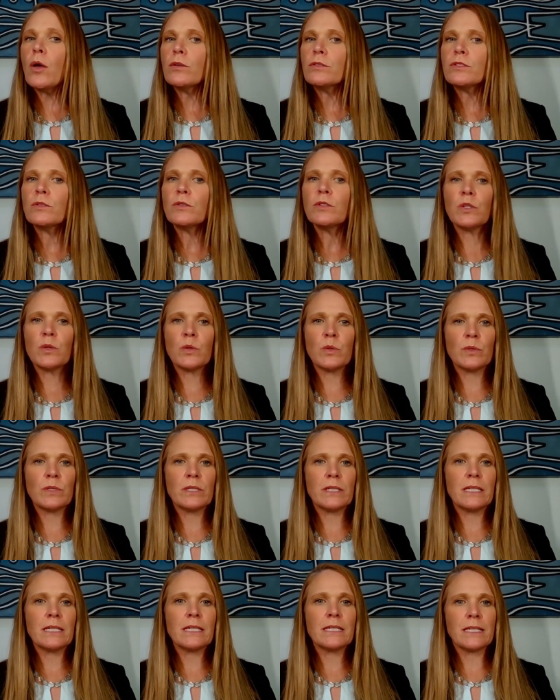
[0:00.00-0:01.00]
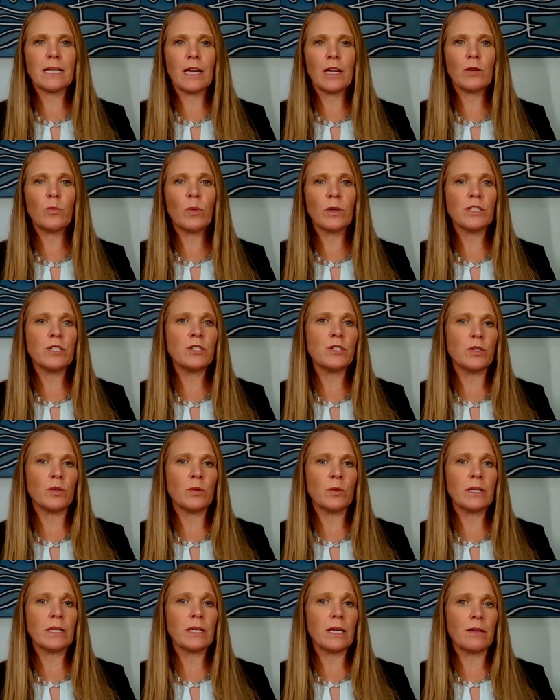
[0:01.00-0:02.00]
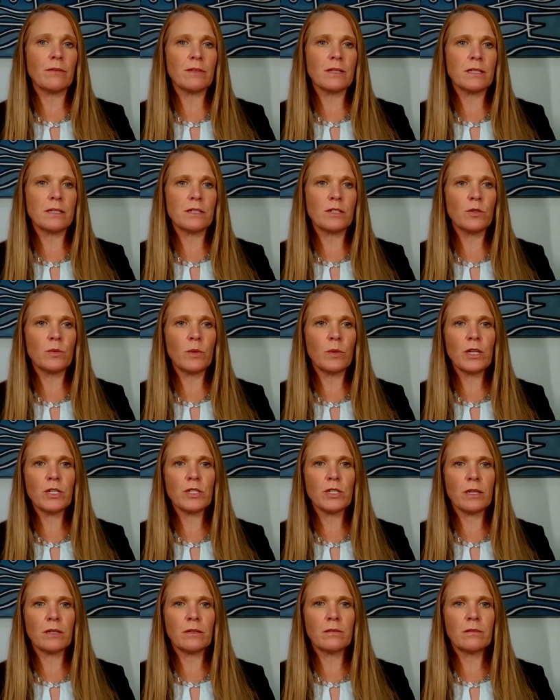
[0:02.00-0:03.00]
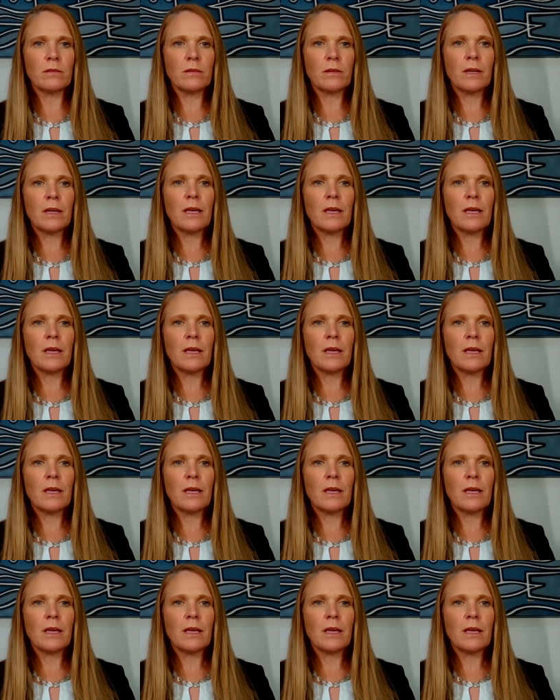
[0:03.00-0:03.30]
also used to decide what to do in a given situation.